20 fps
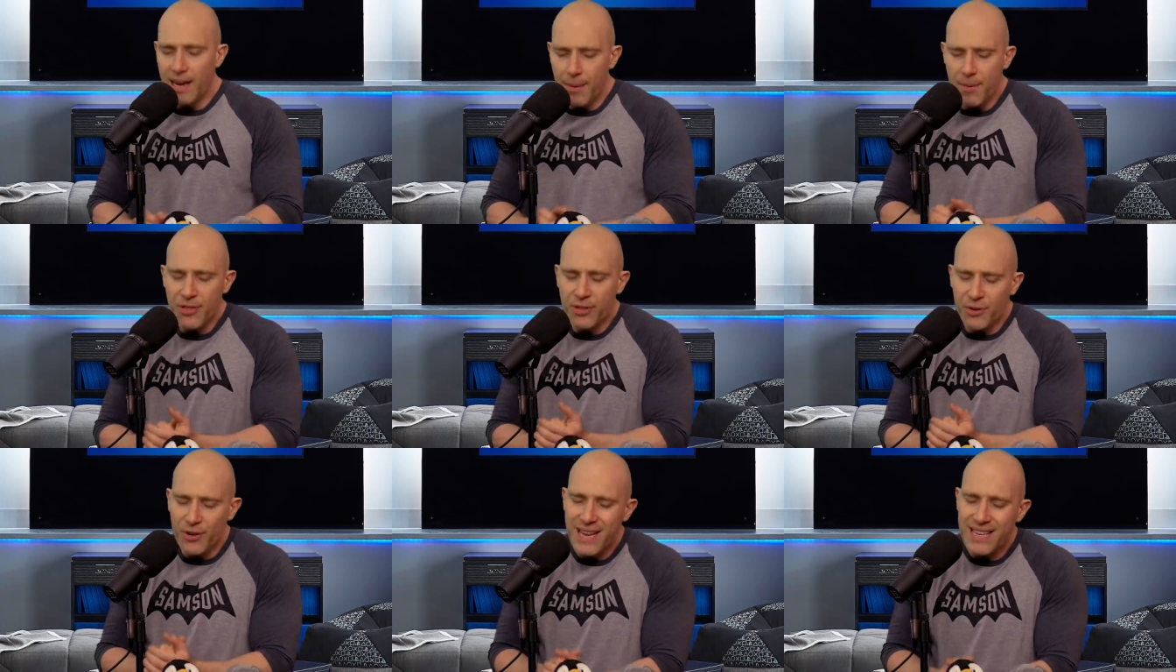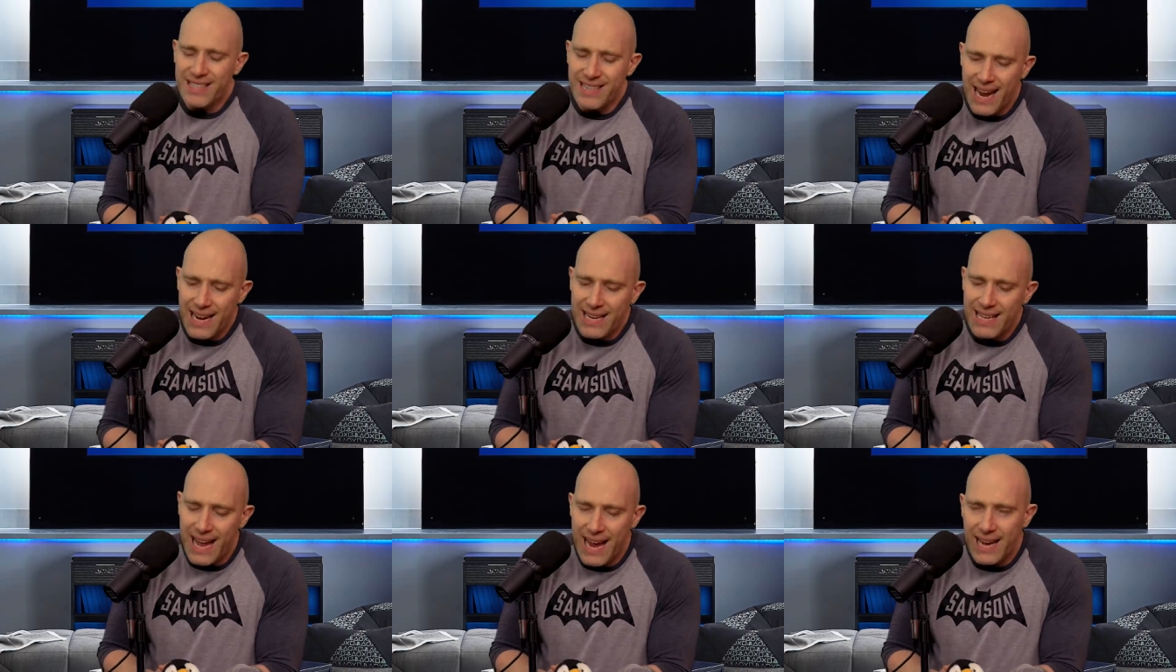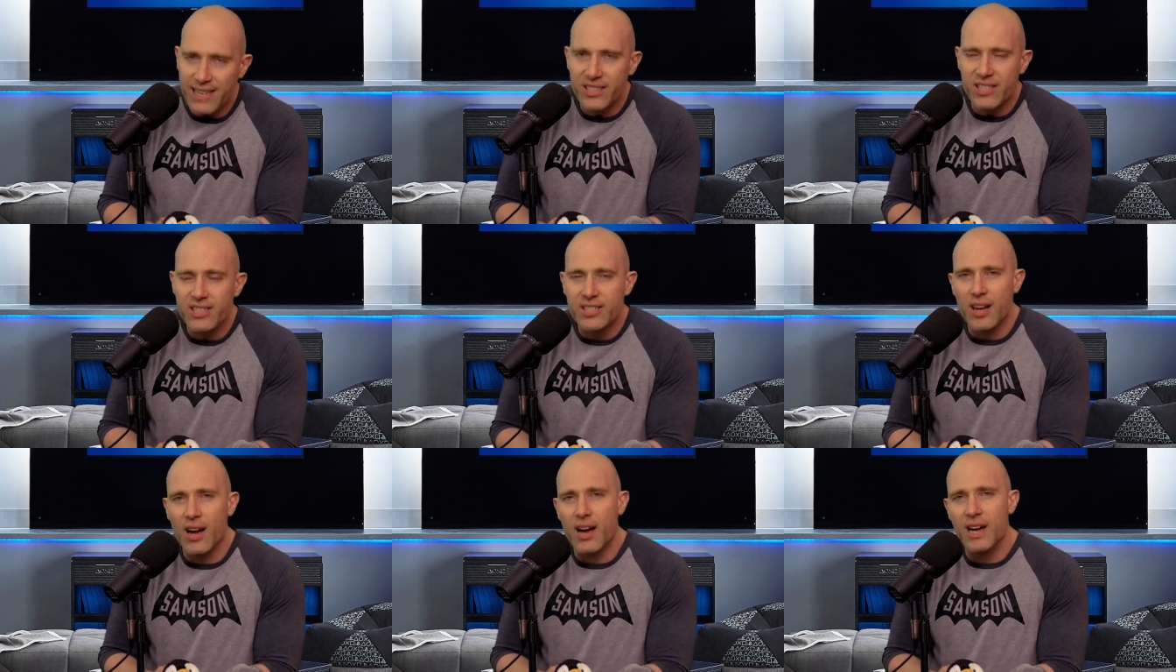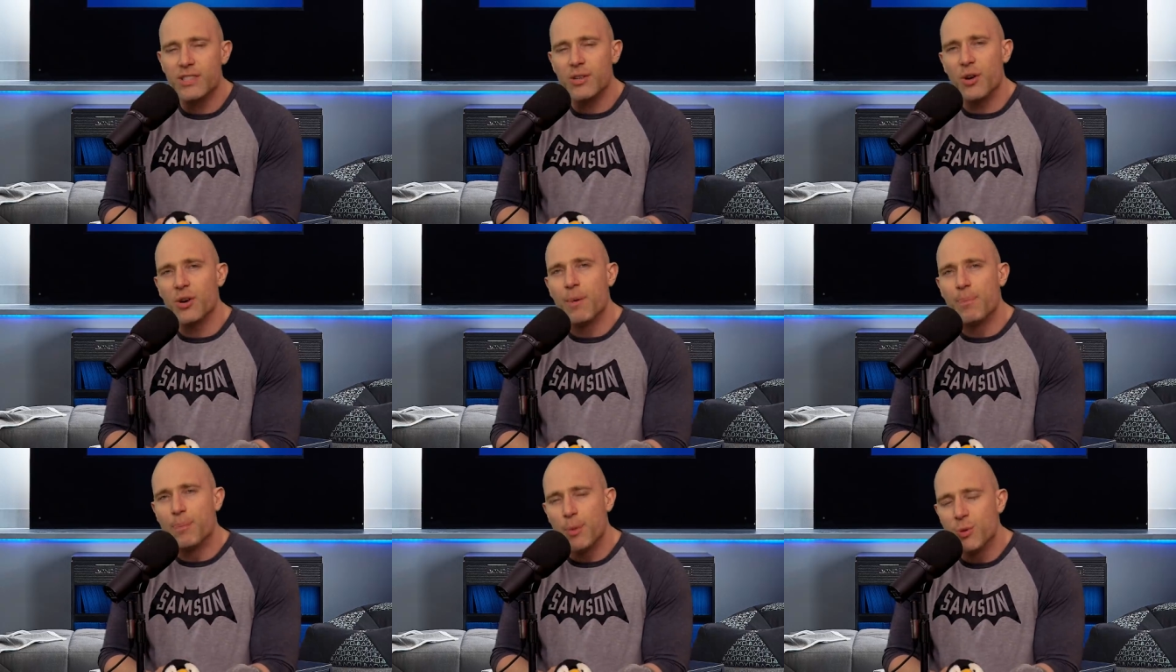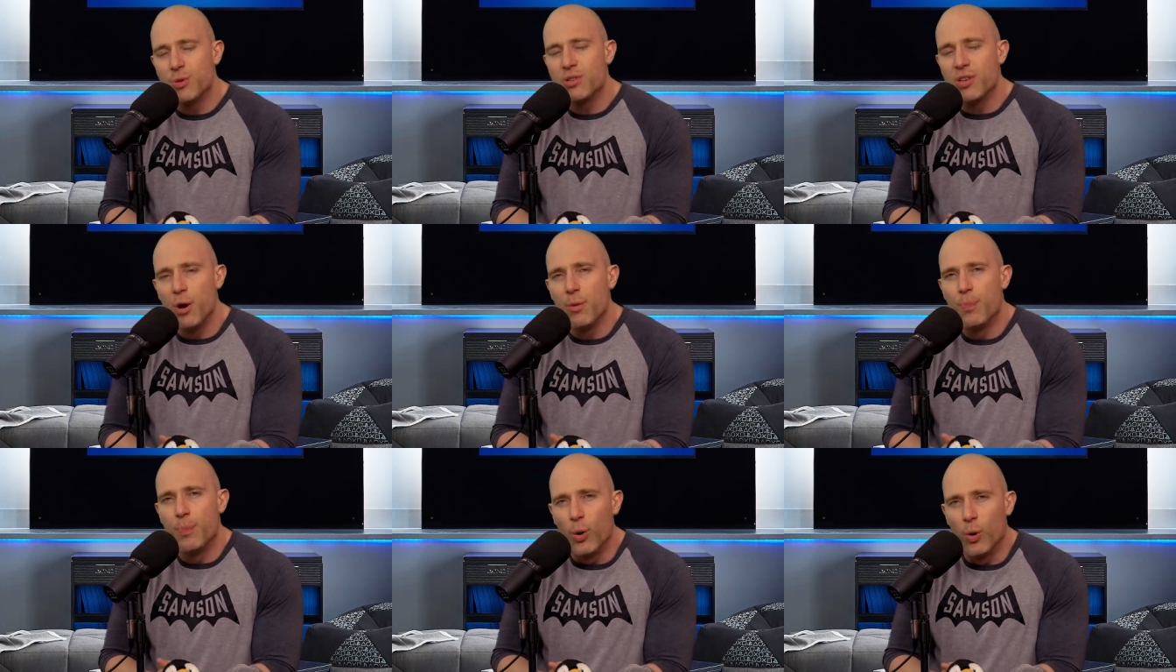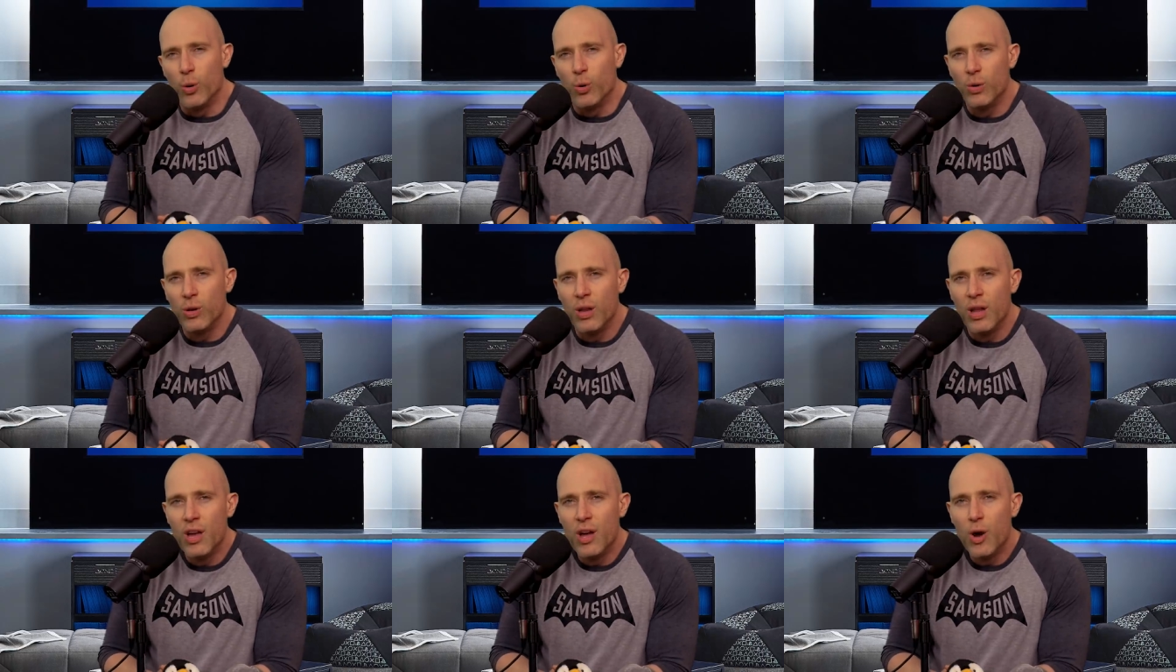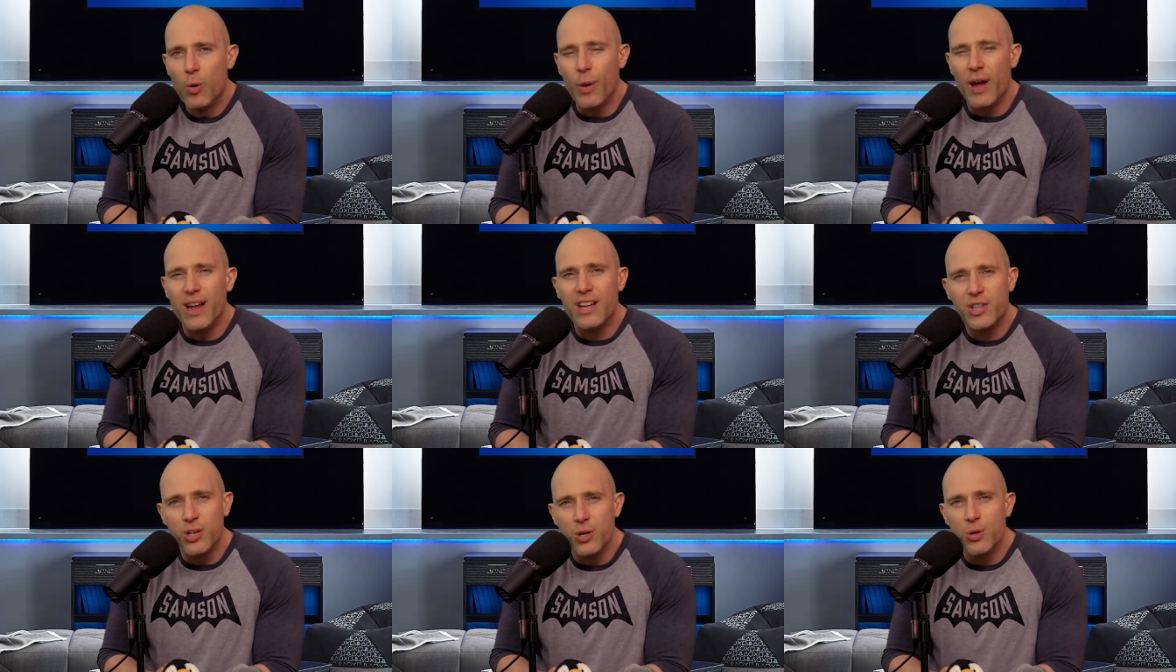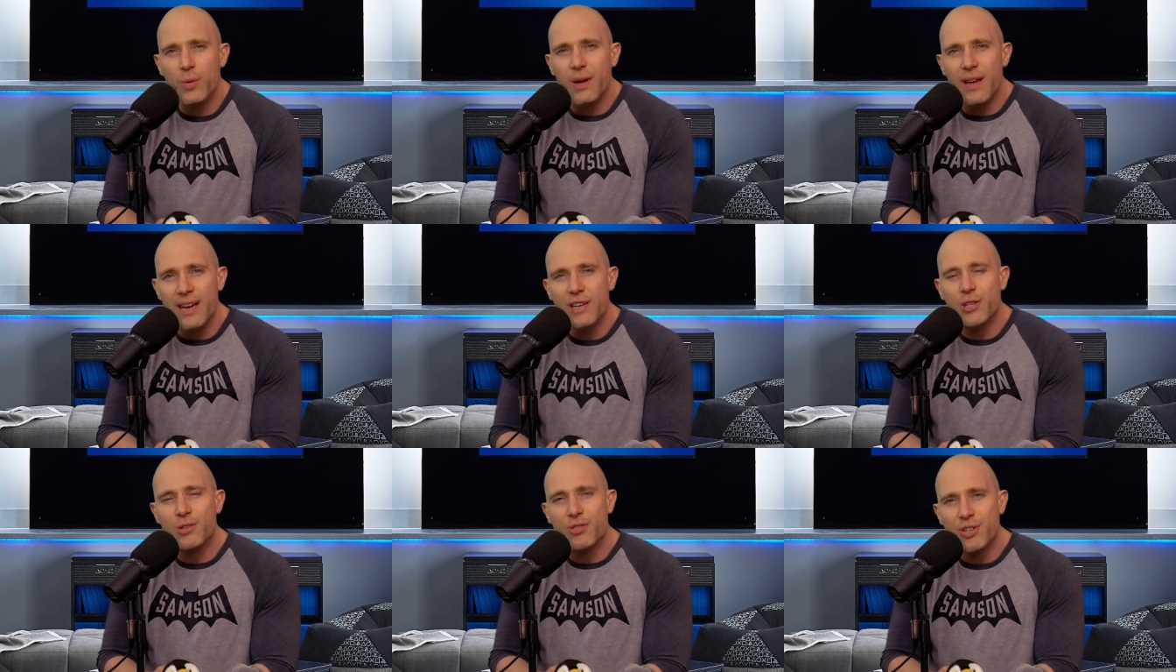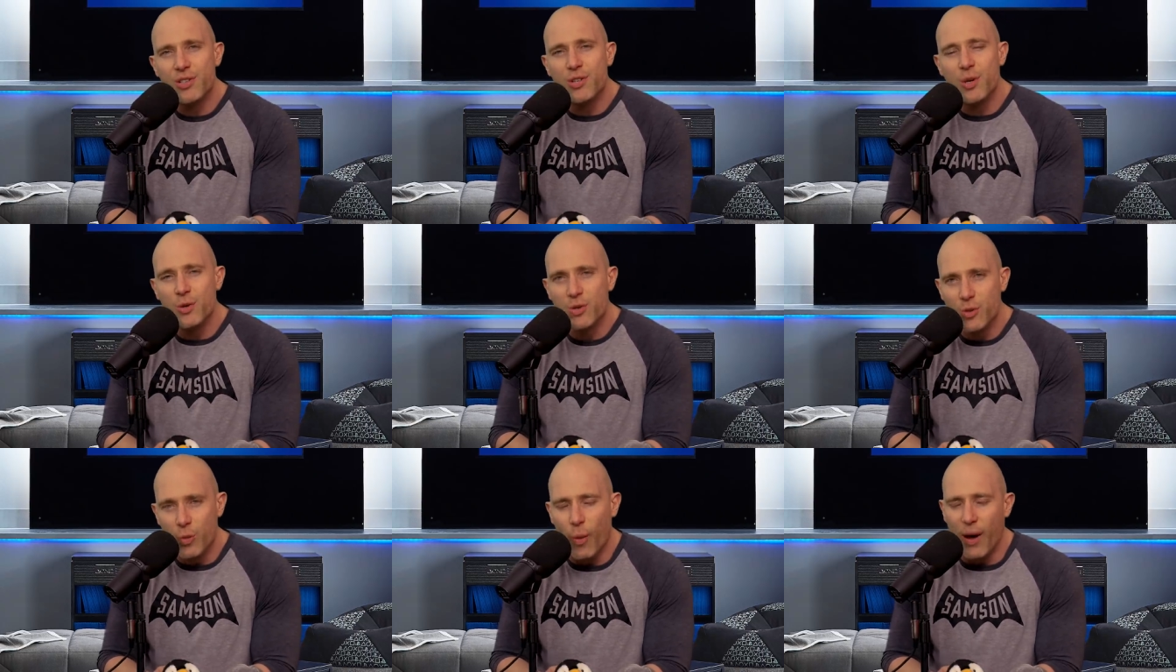Number three is any exercise on a BOSU ball where you introduce